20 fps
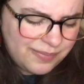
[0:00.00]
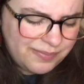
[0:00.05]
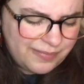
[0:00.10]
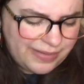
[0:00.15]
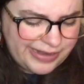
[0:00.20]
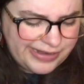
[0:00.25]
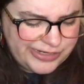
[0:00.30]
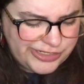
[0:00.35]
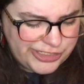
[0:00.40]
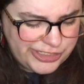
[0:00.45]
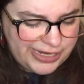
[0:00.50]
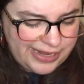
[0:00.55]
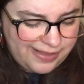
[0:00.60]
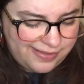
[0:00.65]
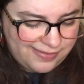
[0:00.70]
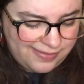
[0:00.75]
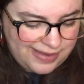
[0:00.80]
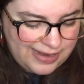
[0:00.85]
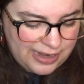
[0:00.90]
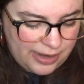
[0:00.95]
My
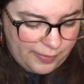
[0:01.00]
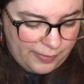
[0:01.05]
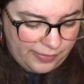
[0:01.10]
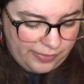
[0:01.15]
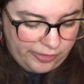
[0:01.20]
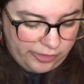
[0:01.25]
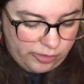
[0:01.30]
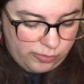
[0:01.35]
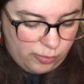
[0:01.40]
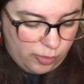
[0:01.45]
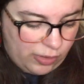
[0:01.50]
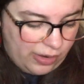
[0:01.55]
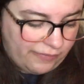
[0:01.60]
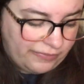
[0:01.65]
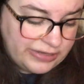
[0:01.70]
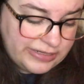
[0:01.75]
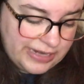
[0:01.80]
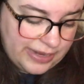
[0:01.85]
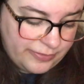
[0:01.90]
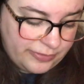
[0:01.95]
cheeks heat up a little more
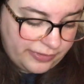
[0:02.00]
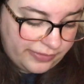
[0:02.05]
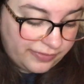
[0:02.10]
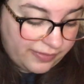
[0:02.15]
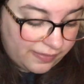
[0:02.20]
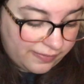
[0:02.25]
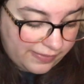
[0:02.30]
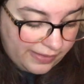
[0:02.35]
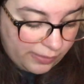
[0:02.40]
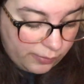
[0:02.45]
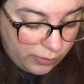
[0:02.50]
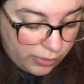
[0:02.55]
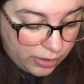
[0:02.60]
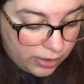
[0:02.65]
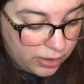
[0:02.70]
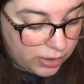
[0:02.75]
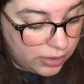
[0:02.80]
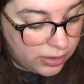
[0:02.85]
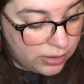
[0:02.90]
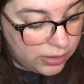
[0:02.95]
every time she says that
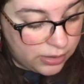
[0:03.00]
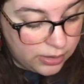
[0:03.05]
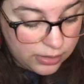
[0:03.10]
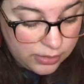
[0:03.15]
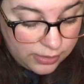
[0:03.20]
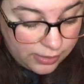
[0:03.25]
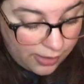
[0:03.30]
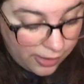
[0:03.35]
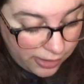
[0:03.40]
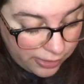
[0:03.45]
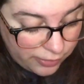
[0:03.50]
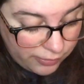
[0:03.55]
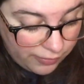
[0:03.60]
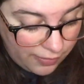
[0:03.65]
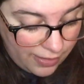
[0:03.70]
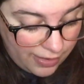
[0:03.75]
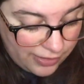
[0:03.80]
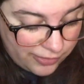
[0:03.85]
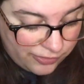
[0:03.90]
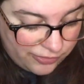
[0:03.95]
word. Not a
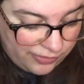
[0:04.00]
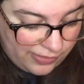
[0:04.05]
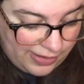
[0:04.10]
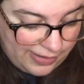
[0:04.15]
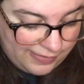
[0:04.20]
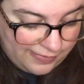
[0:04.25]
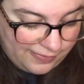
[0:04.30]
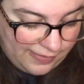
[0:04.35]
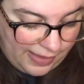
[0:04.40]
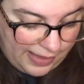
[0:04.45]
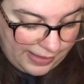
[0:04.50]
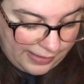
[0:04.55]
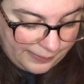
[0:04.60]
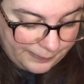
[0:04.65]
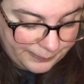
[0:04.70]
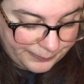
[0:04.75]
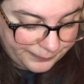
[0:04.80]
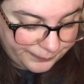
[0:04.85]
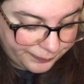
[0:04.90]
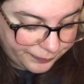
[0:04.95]
crush, I say.
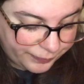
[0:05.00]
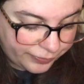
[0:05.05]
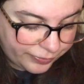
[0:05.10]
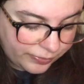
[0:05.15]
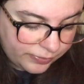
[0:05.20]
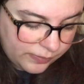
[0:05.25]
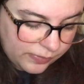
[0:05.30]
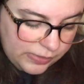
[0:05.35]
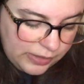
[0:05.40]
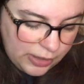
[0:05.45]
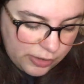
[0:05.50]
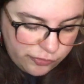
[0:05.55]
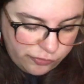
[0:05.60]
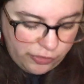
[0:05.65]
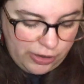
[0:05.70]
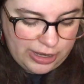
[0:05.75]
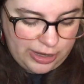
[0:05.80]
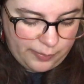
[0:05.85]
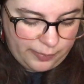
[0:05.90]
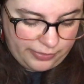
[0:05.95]

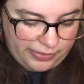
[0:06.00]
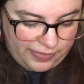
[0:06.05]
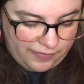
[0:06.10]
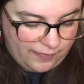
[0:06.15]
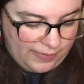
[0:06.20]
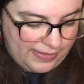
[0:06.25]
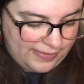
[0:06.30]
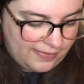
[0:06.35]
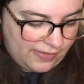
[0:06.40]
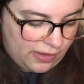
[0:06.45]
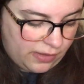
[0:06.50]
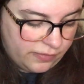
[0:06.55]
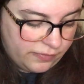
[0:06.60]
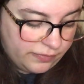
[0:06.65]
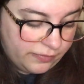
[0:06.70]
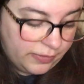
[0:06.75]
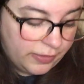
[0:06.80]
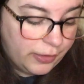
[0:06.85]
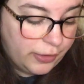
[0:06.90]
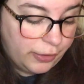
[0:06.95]
trying to believe
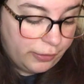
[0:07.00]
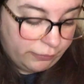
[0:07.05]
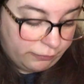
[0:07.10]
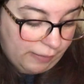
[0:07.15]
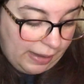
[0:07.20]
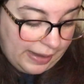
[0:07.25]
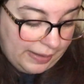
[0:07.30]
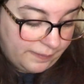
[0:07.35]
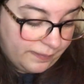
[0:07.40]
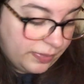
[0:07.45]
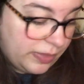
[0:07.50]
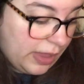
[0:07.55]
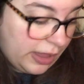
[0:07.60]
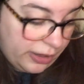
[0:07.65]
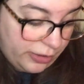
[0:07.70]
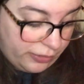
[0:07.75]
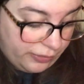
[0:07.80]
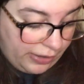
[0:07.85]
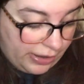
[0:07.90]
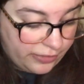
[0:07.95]
myself. Right, not
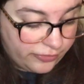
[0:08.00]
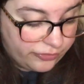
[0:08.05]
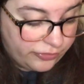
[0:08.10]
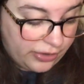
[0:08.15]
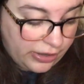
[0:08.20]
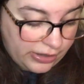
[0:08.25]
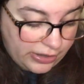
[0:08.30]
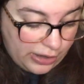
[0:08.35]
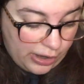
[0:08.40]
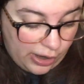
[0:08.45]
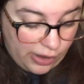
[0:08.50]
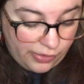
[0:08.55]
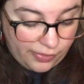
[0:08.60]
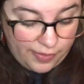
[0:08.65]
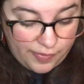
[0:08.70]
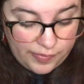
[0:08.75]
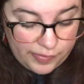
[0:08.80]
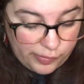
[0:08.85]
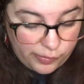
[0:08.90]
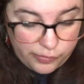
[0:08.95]
a crush, not at all,
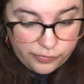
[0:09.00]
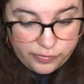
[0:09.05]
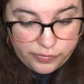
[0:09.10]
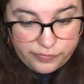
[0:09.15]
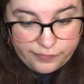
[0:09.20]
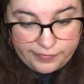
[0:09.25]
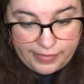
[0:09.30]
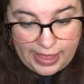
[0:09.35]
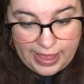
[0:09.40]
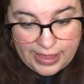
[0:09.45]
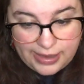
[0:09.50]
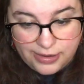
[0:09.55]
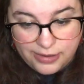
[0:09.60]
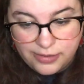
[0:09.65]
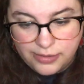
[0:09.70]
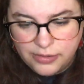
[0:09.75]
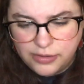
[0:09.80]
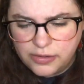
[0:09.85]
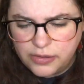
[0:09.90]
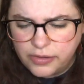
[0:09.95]
and the earth is flat.
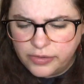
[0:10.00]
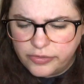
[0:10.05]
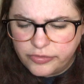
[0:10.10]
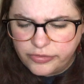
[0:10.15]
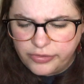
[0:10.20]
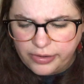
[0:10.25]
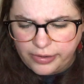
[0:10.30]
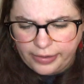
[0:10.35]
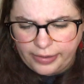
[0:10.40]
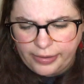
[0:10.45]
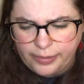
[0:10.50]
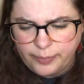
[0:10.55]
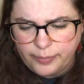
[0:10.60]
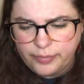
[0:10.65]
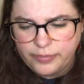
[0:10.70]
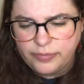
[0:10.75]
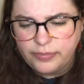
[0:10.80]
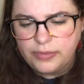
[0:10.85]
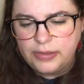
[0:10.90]
Shut up.